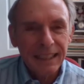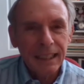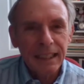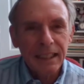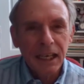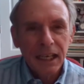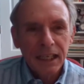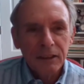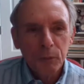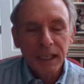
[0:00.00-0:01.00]
then
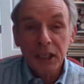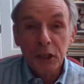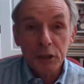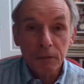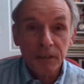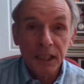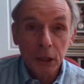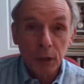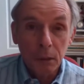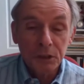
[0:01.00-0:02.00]
we can use some
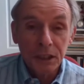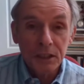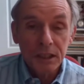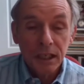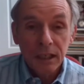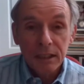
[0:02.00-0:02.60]
video options.